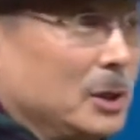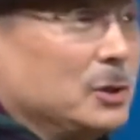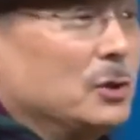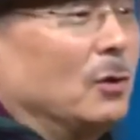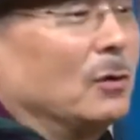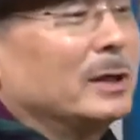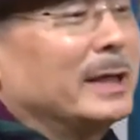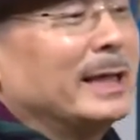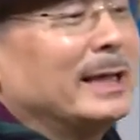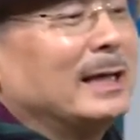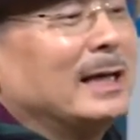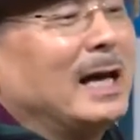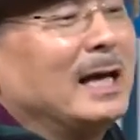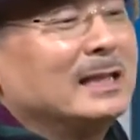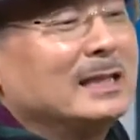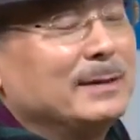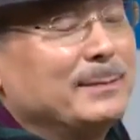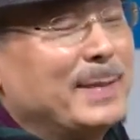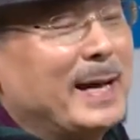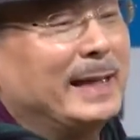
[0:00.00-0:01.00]
it. That's
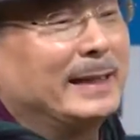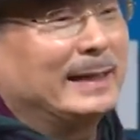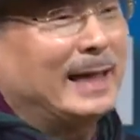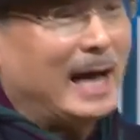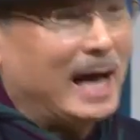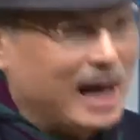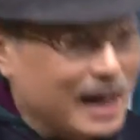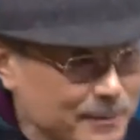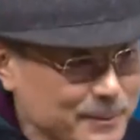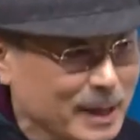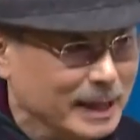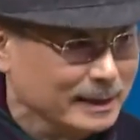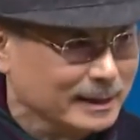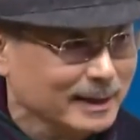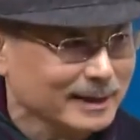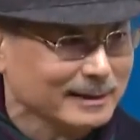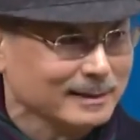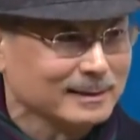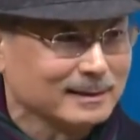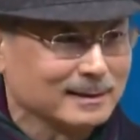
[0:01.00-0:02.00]
all you need
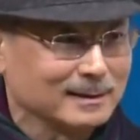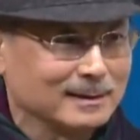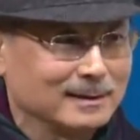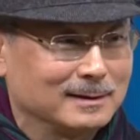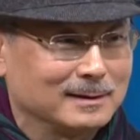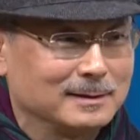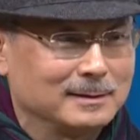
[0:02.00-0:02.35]
to do.